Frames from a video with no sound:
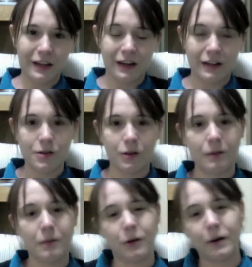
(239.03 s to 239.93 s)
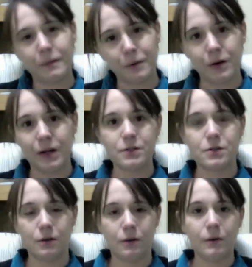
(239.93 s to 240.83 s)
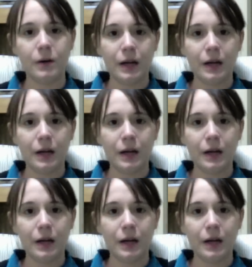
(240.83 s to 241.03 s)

And I told him, oh, I'm going to